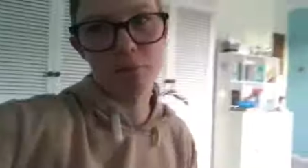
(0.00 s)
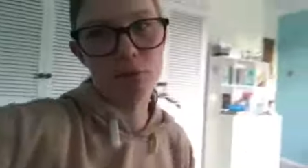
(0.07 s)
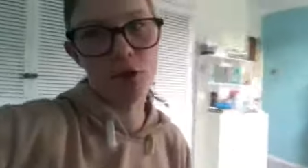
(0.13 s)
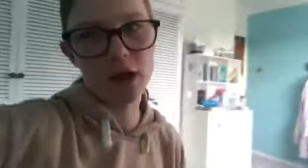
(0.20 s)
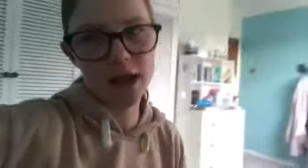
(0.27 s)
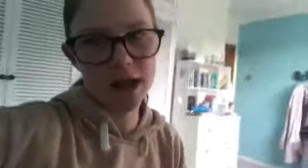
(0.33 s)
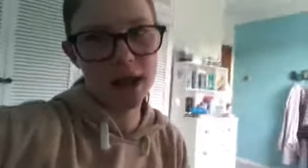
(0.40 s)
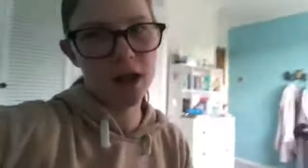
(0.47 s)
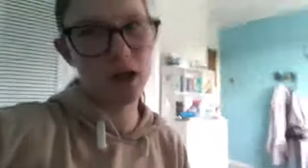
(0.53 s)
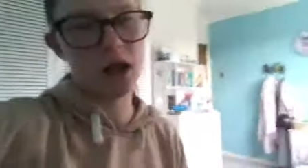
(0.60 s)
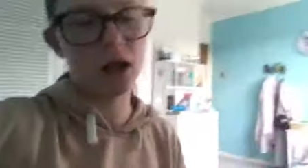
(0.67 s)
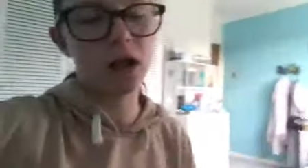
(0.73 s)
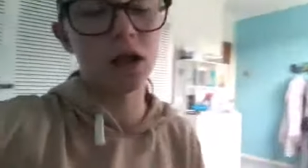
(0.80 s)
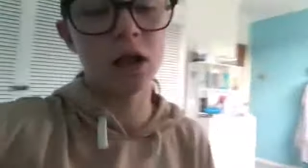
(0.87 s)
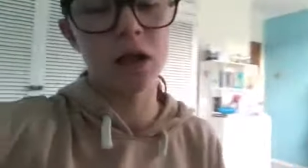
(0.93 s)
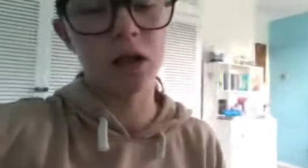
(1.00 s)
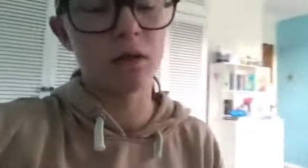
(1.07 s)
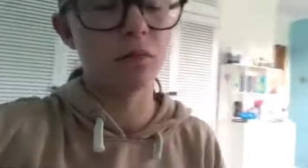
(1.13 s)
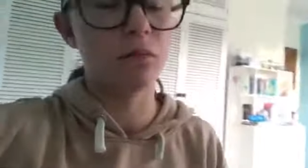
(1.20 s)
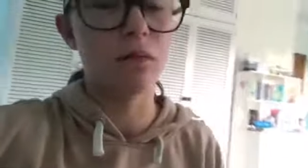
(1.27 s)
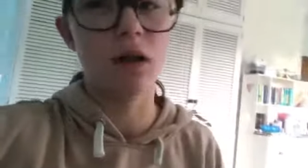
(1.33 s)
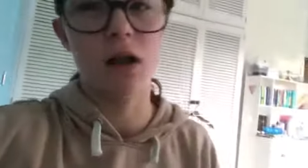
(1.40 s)
break.
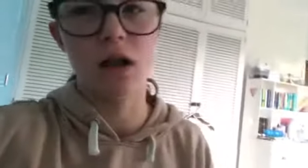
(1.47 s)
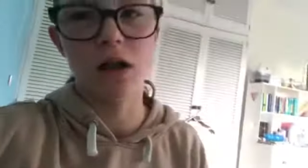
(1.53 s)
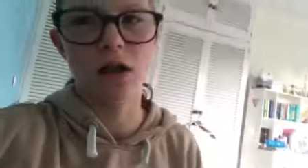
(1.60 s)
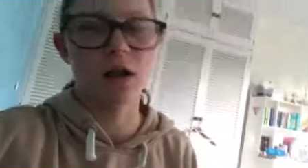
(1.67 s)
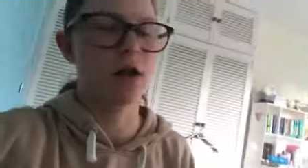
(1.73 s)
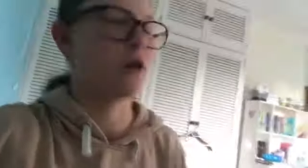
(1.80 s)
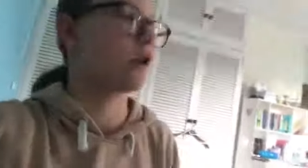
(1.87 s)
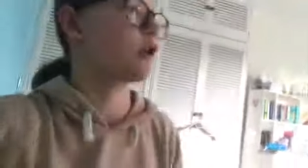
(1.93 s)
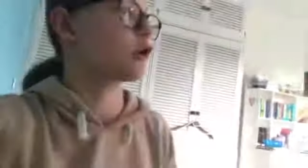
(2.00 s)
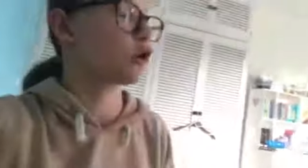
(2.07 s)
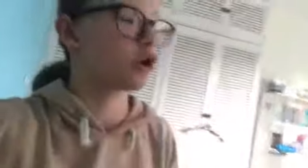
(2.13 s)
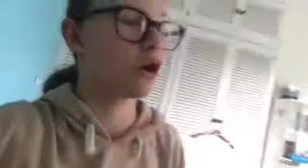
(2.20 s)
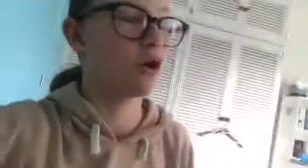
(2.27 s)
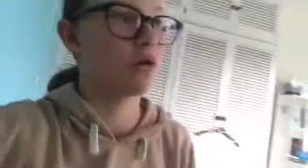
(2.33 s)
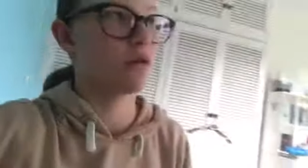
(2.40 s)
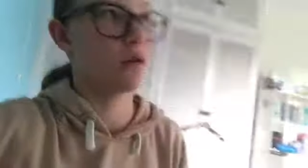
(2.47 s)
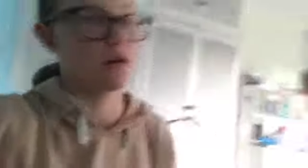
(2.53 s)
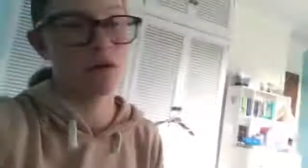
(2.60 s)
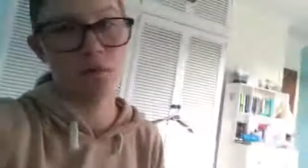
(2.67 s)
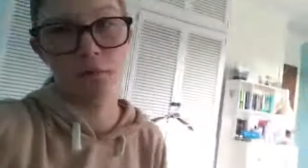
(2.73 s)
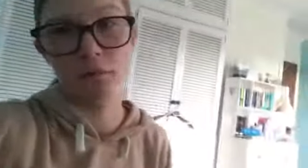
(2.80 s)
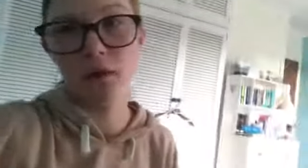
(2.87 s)
Um, I just got
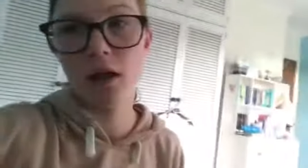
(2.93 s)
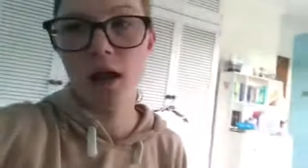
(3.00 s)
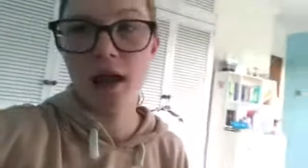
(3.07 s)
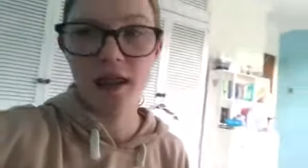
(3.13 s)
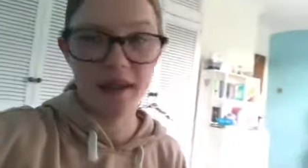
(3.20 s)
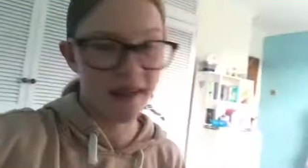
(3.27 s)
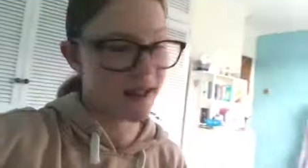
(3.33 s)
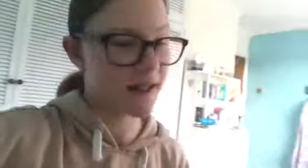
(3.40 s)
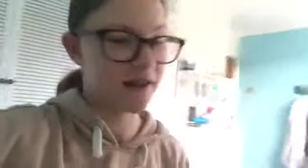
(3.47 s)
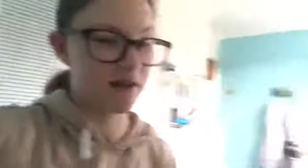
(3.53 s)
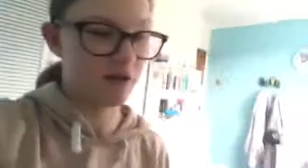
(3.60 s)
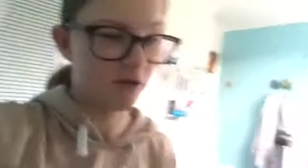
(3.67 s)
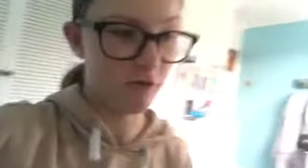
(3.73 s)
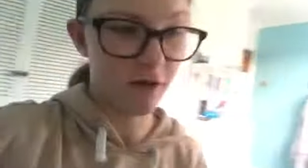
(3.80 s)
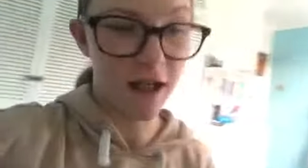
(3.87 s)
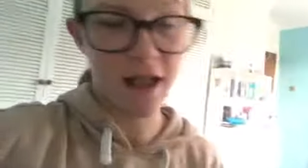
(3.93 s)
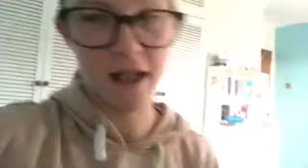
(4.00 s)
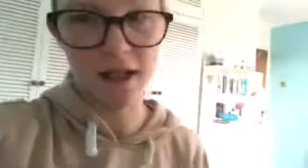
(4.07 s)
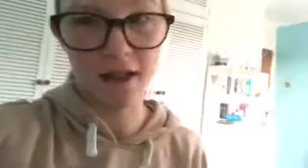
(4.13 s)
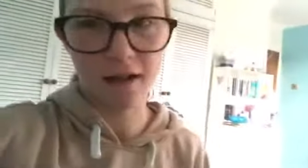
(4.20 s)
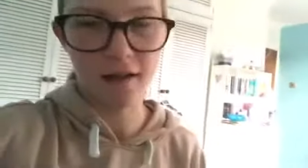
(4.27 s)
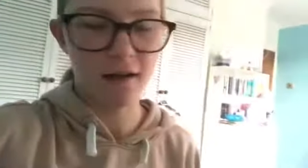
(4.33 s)
some thing to drink
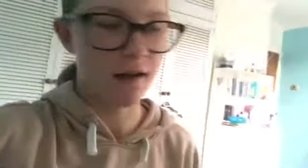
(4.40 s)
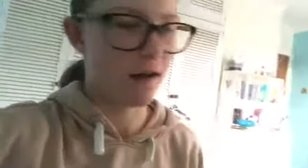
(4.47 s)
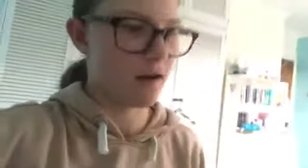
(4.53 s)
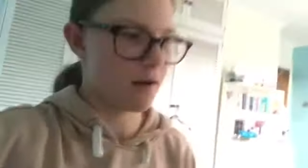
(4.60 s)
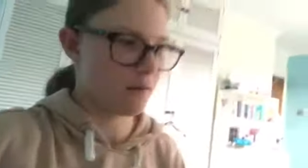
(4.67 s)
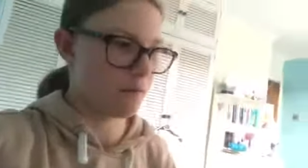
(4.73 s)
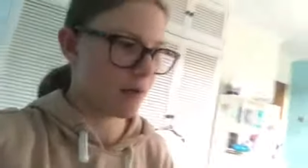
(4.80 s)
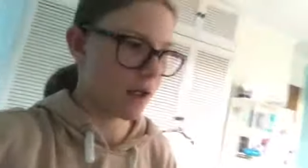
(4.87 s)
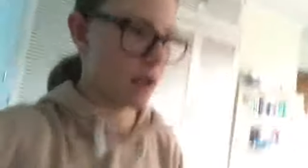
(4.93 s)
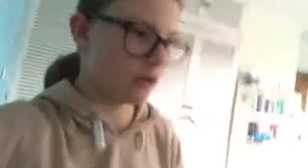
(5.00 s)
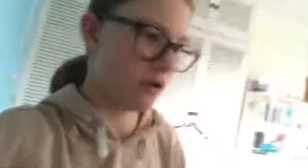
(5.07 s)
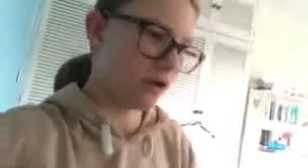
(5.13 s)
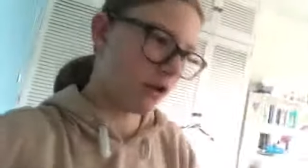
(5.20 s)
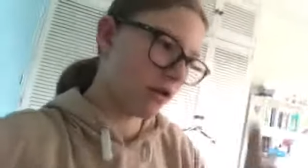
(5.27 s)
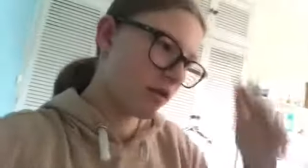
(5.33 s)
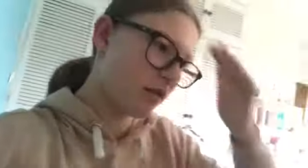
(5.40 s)
um, and just,